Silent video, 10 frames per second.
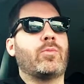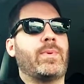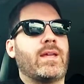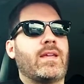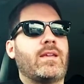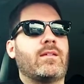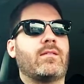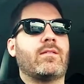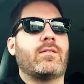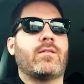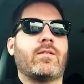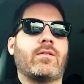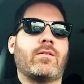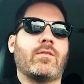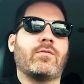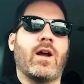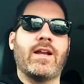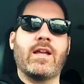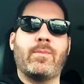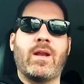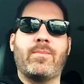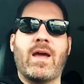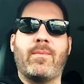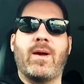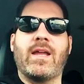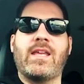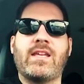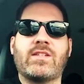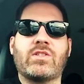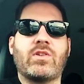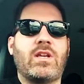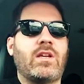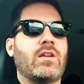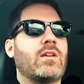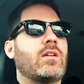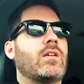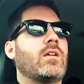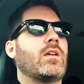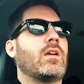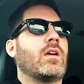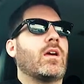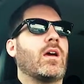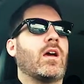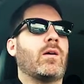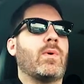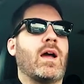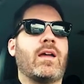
be writing a bit about my history. I